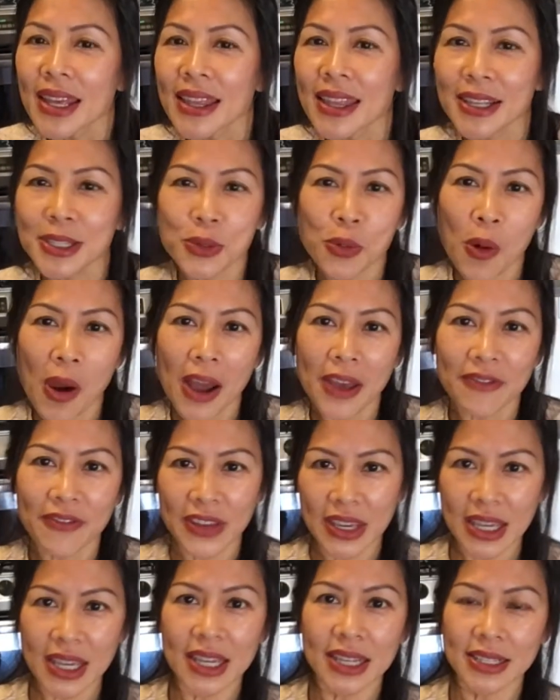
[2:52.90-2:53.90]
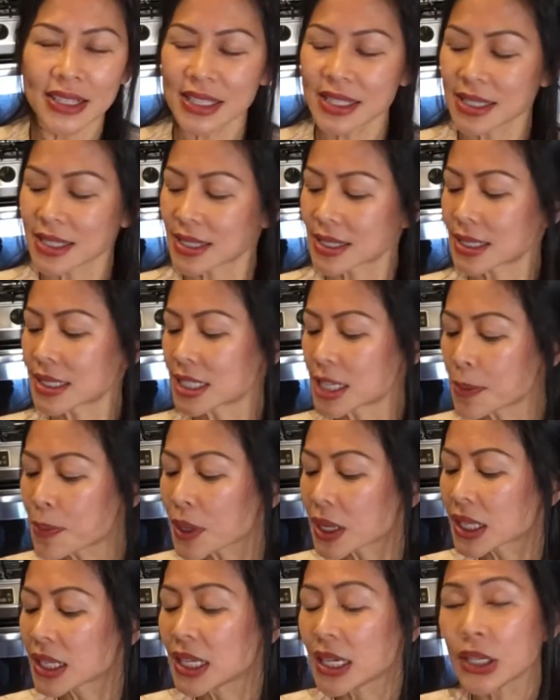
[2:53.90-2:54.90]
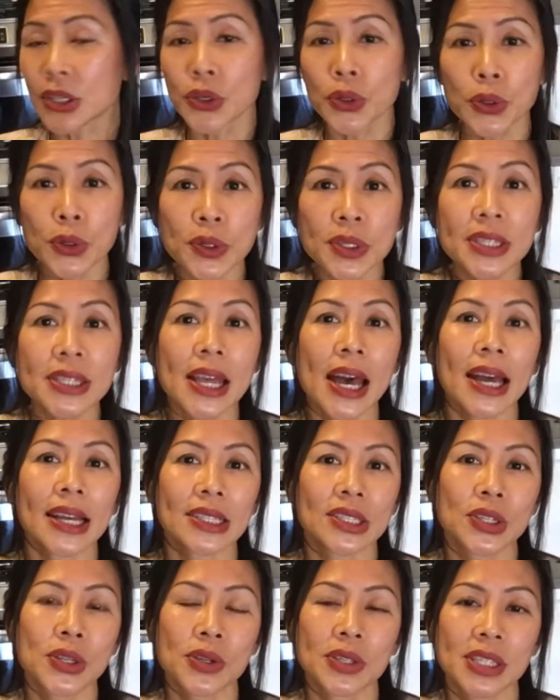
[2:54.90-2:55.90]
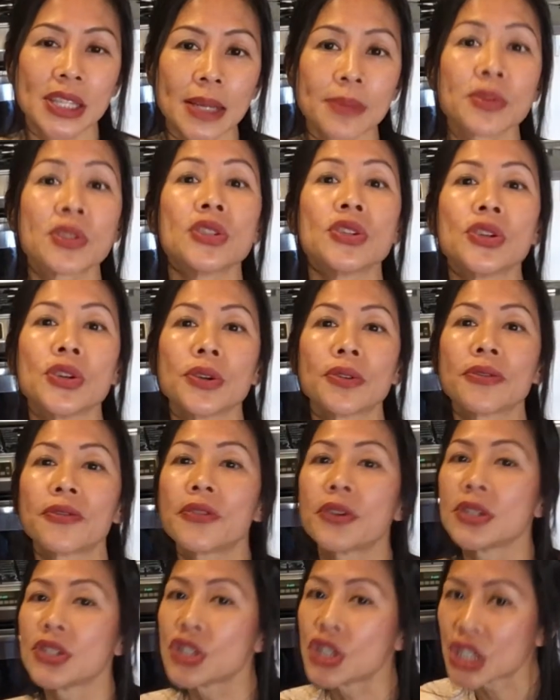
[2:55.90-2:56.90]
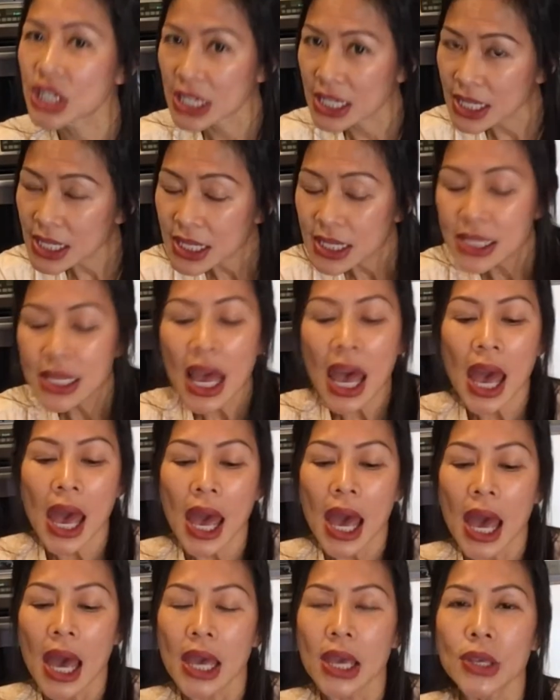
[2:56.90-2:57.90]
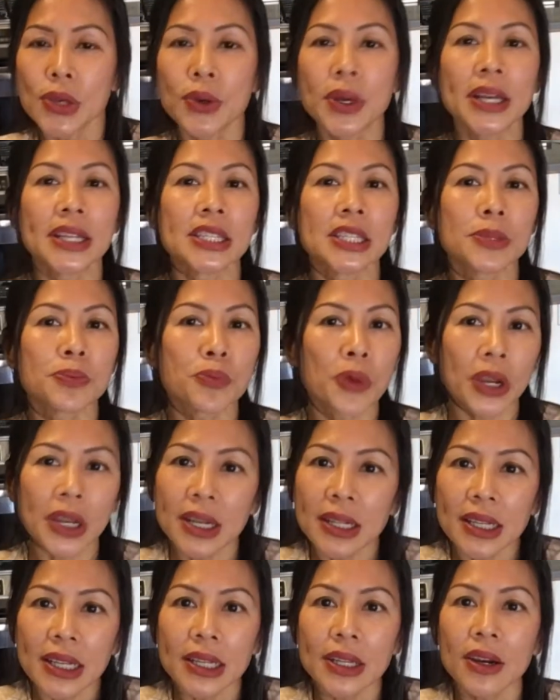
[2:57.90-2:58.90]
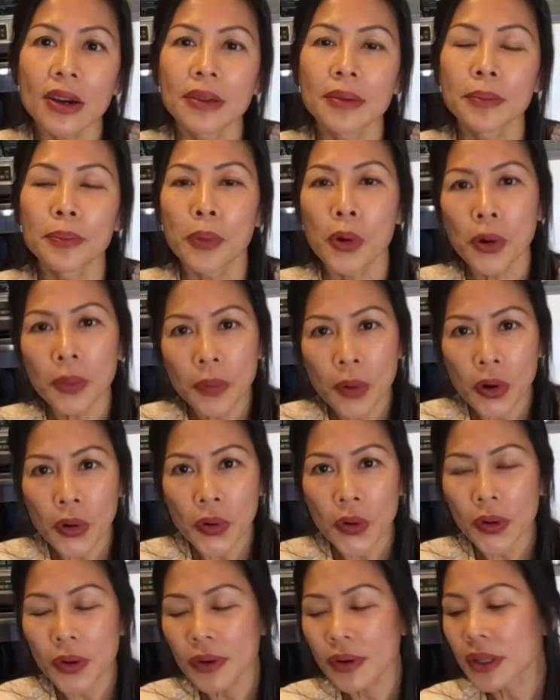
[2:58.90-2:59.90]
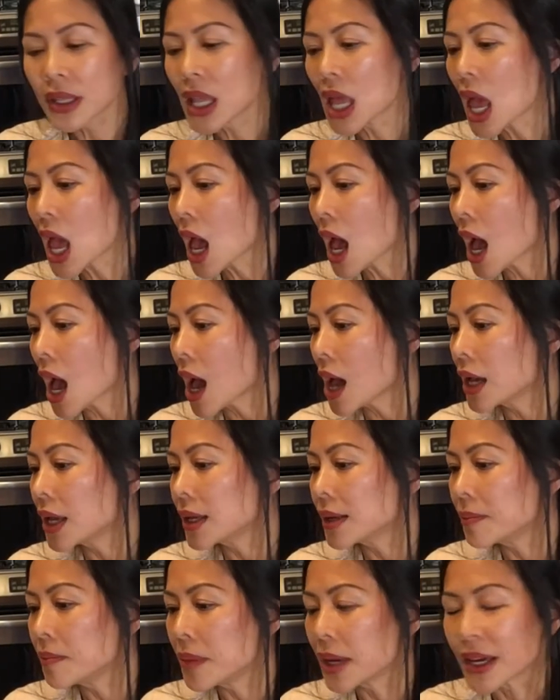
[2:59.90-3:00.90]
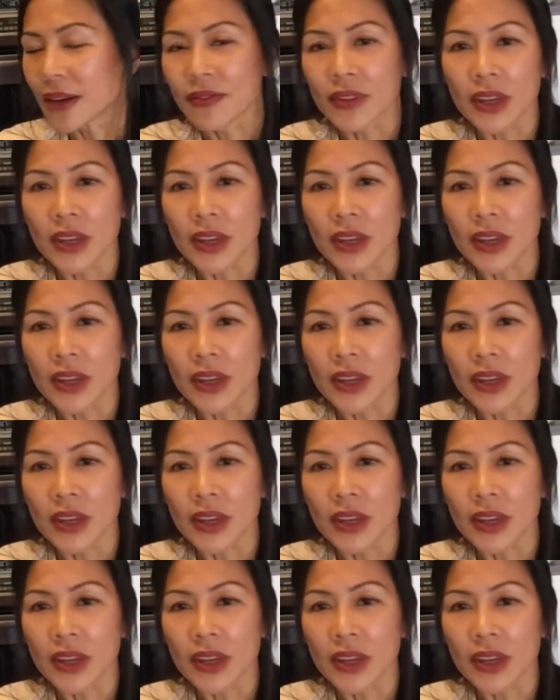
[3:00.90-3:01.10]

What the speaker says: That's why vegans typically use that to substitute for cheese. You can sprinkle it on popcorn, make